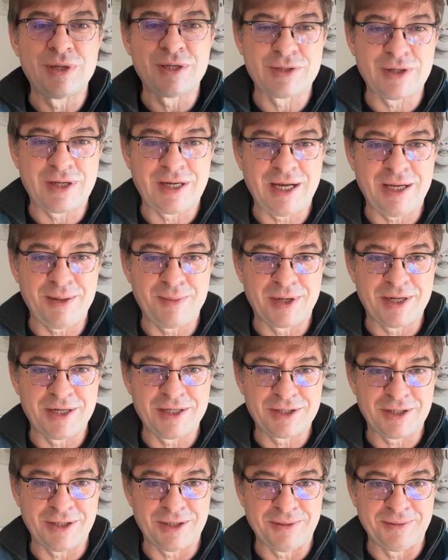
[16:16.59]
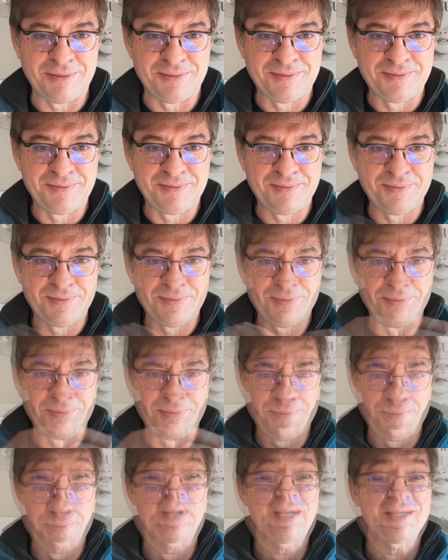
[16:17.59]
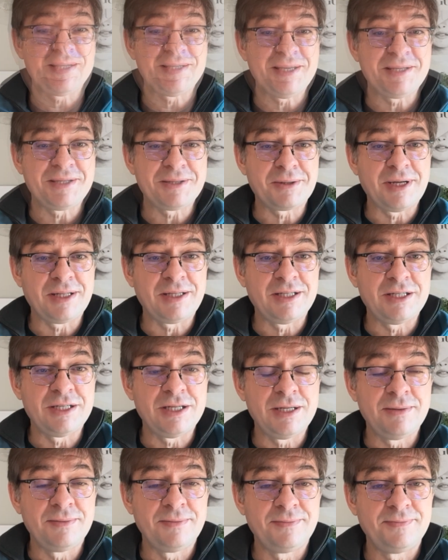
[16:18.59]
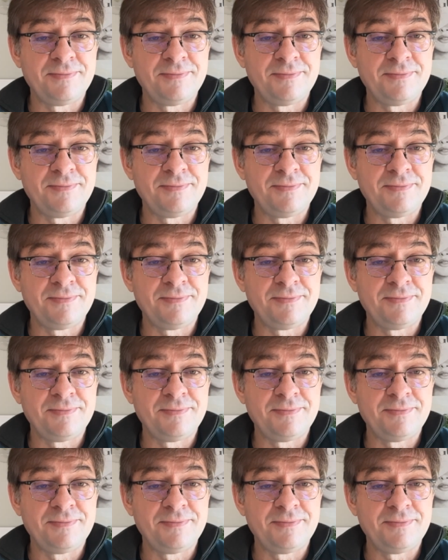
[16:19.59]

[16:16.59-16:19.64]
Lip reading: the calibration. So what is this strategy?